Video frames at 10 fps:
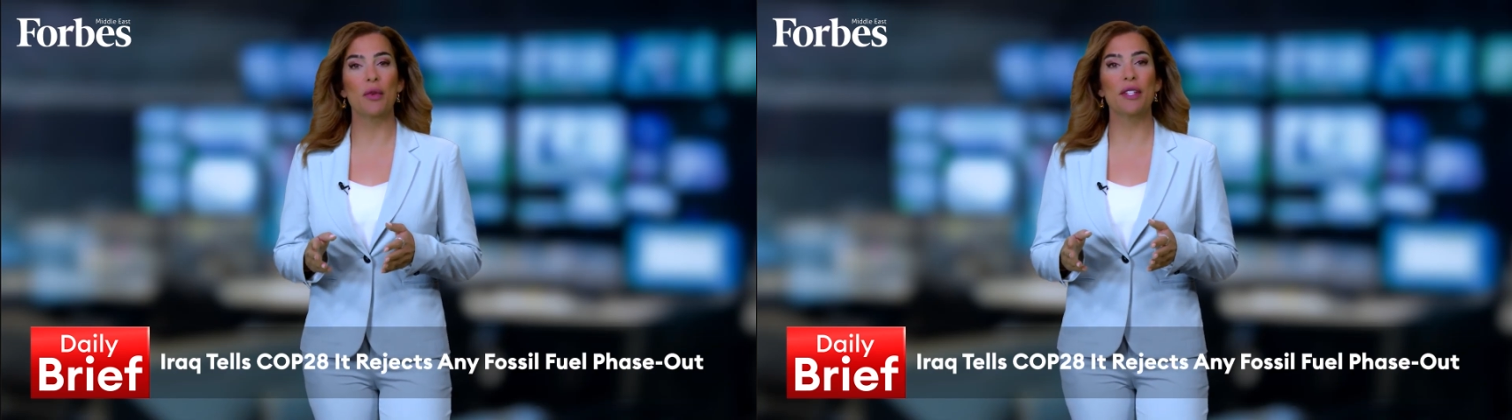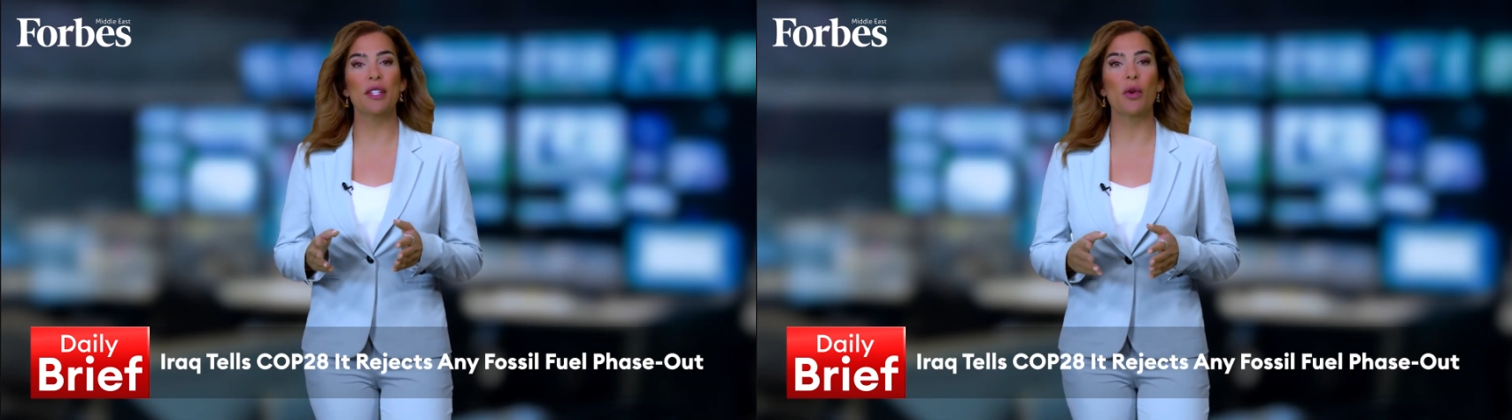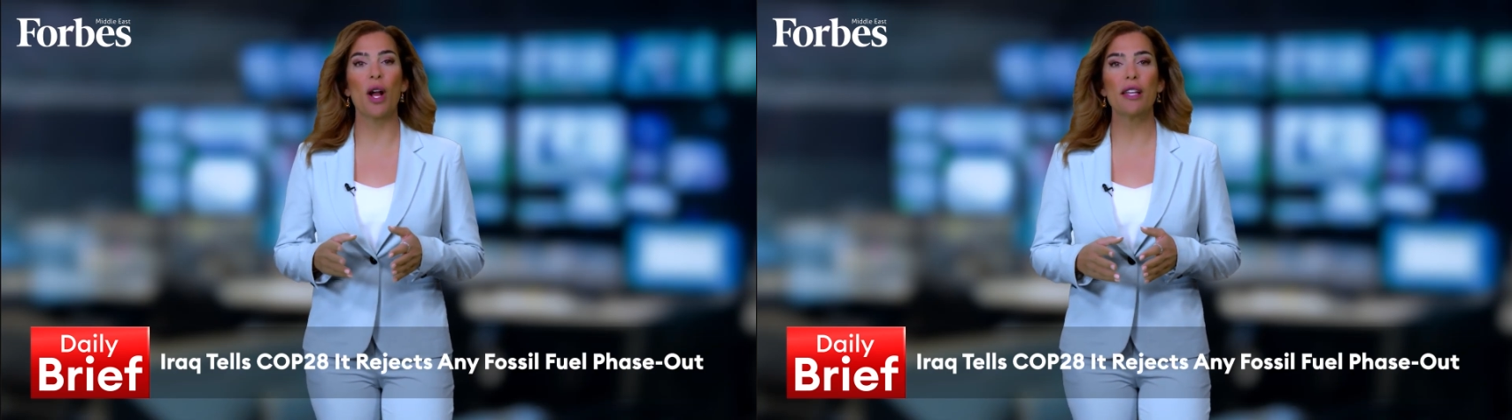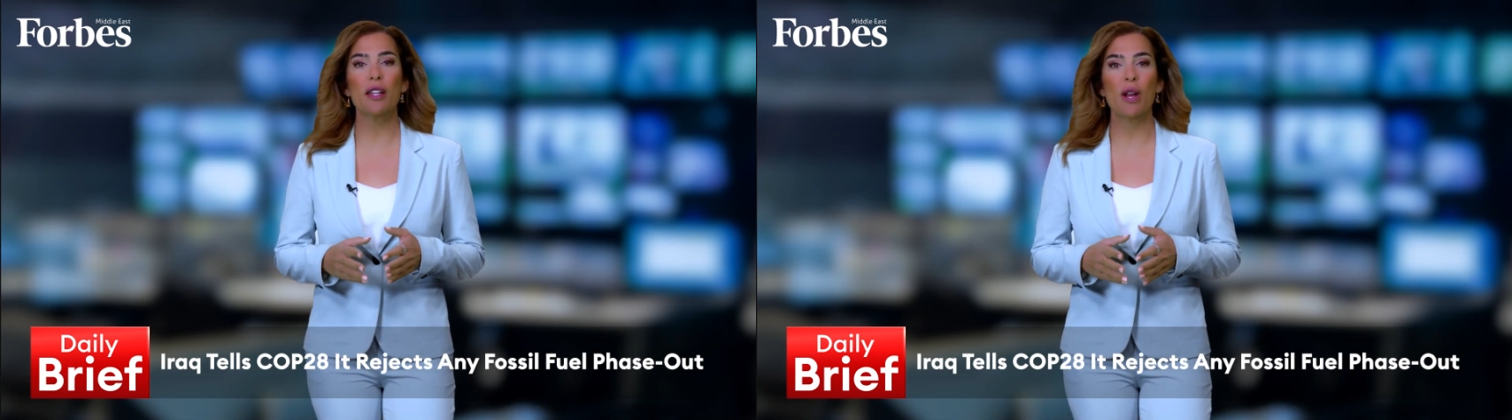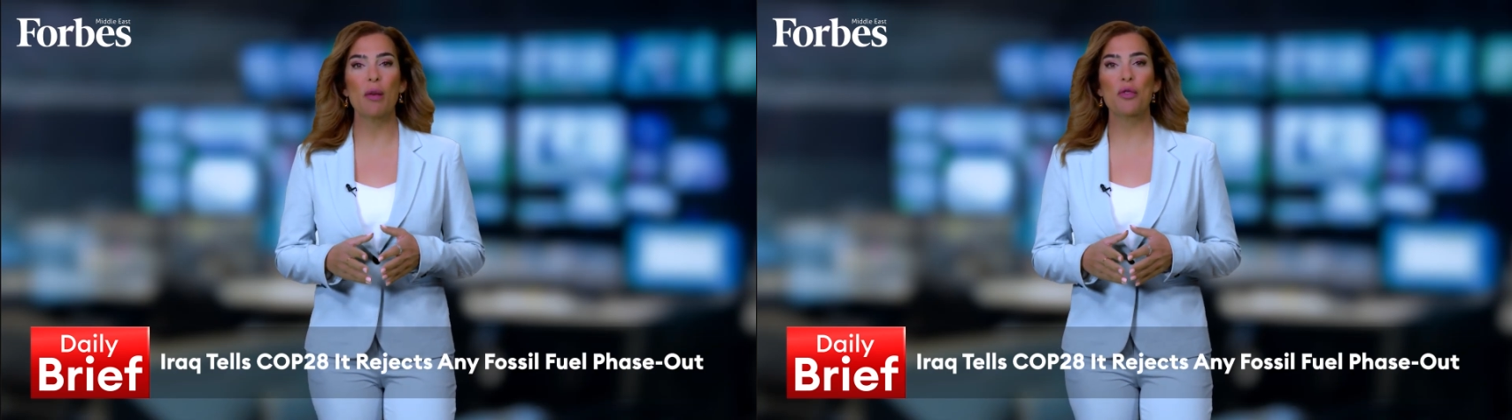with an
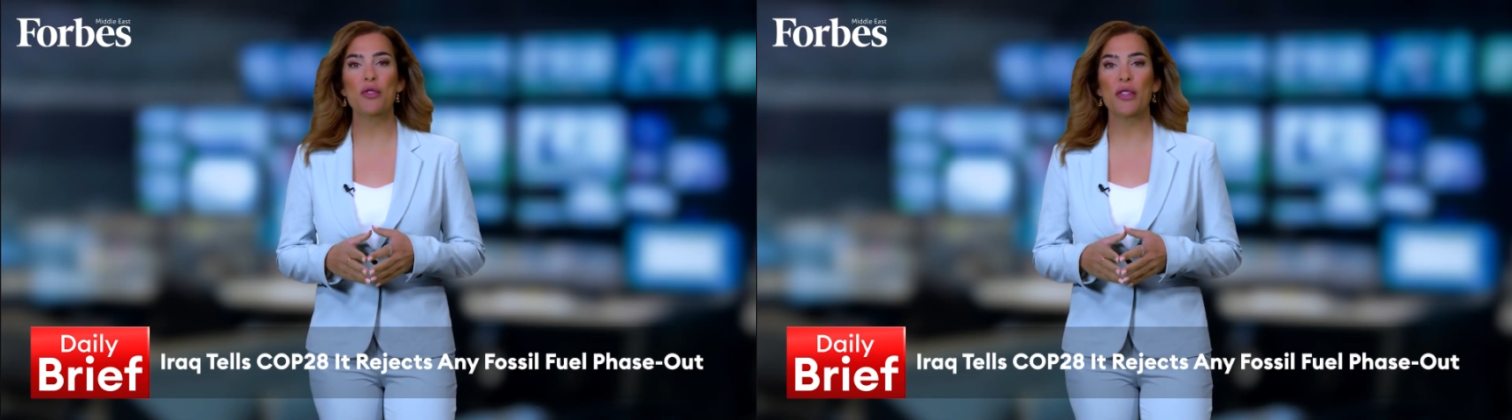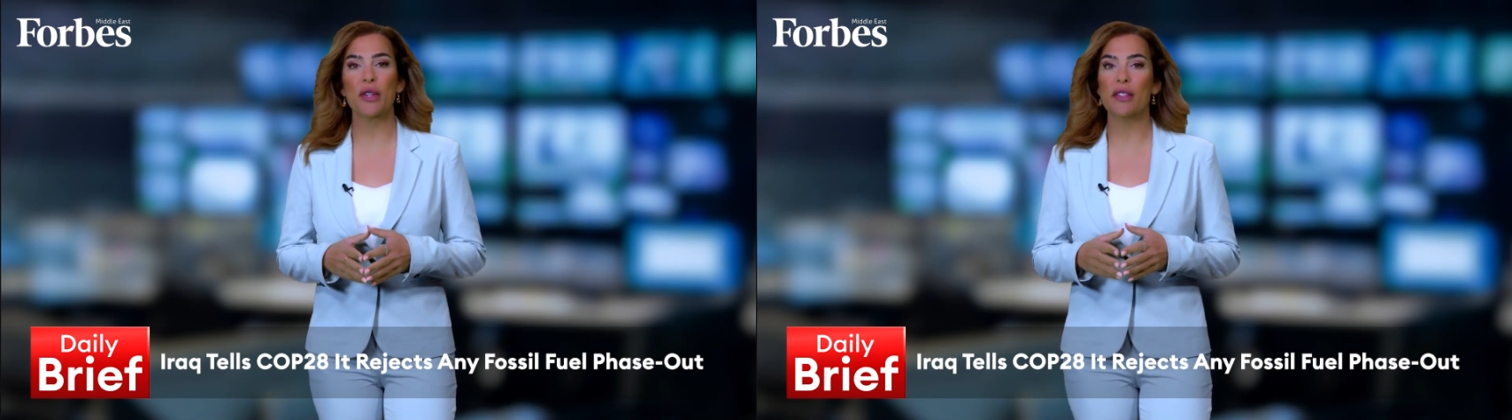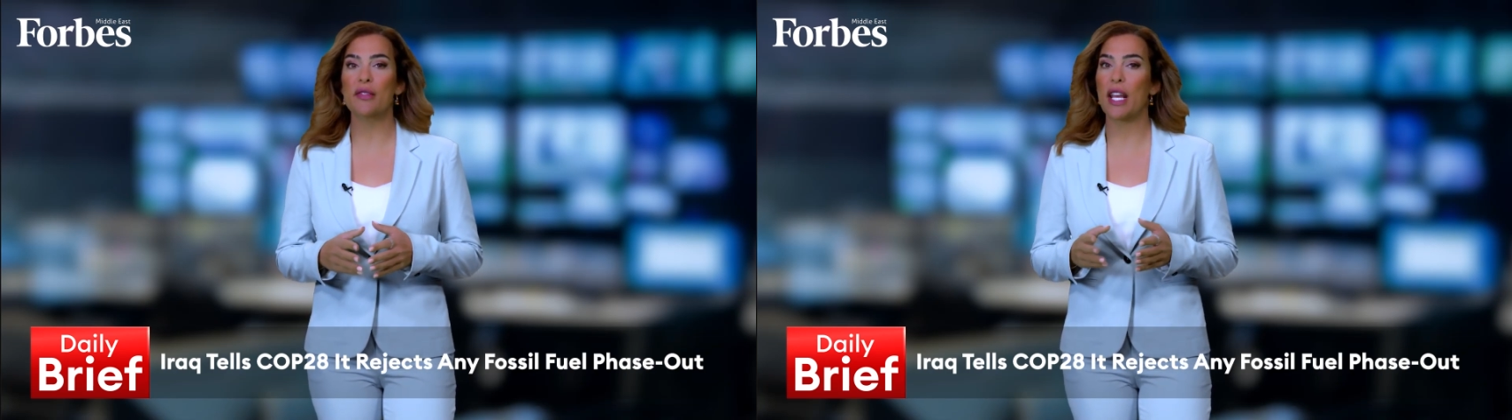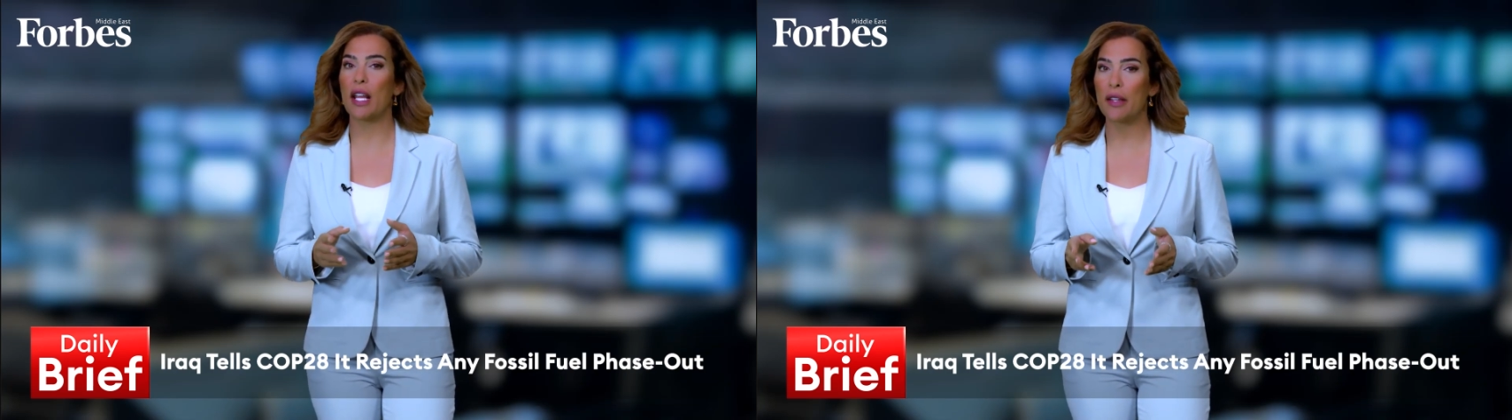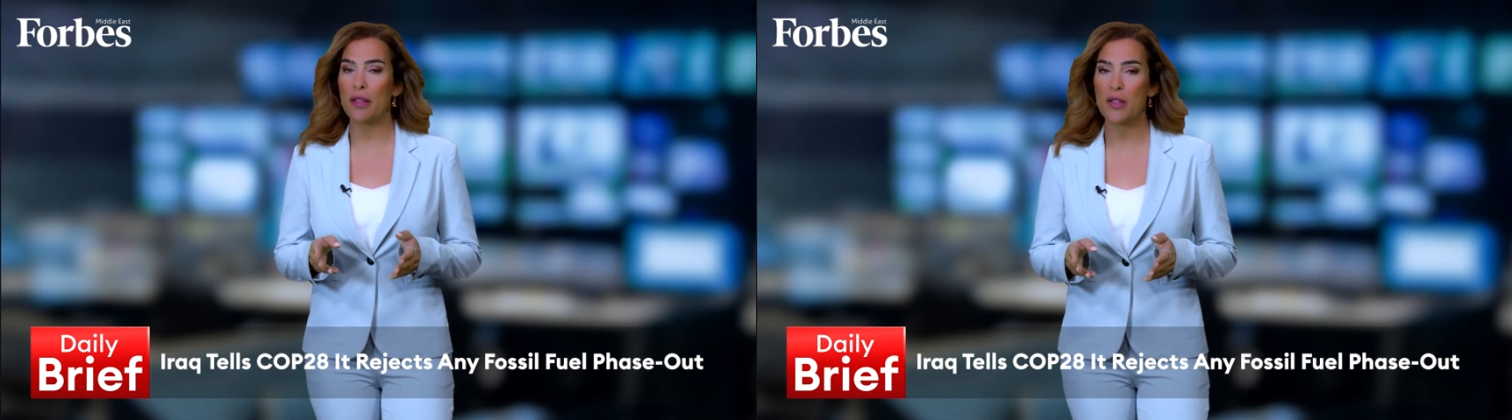Iraqi representative
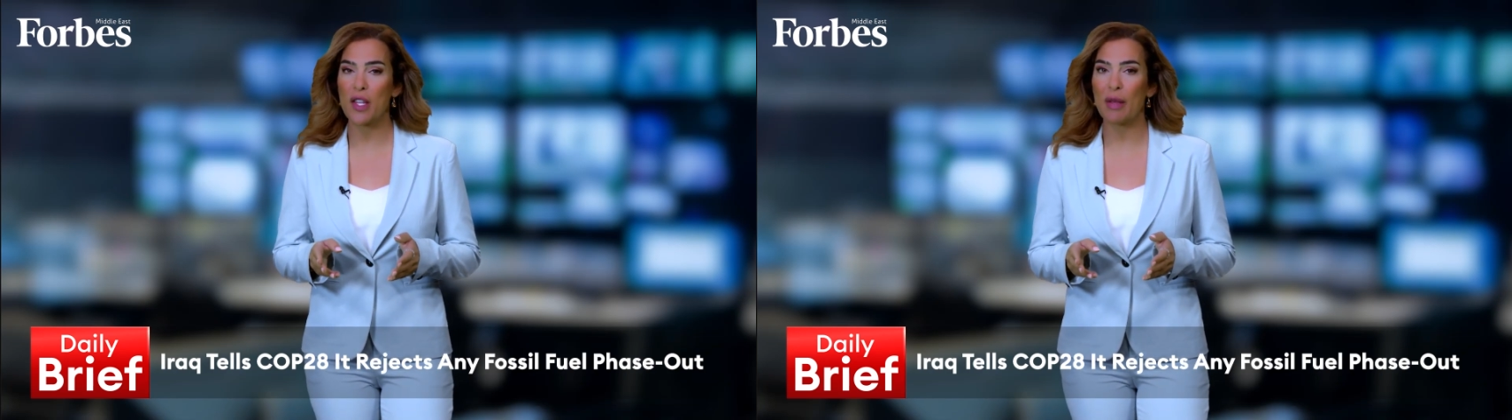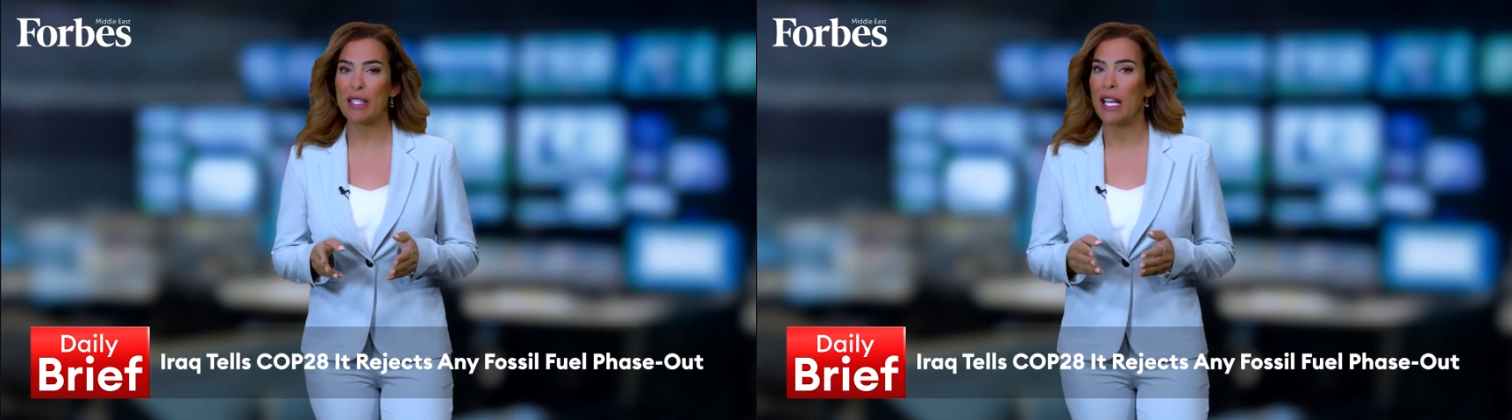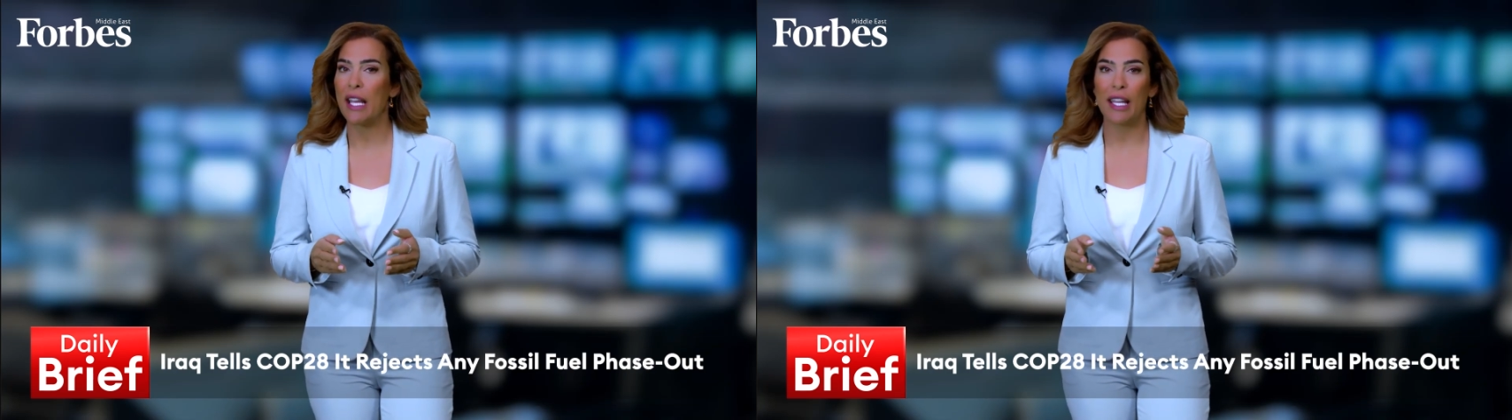telling the summit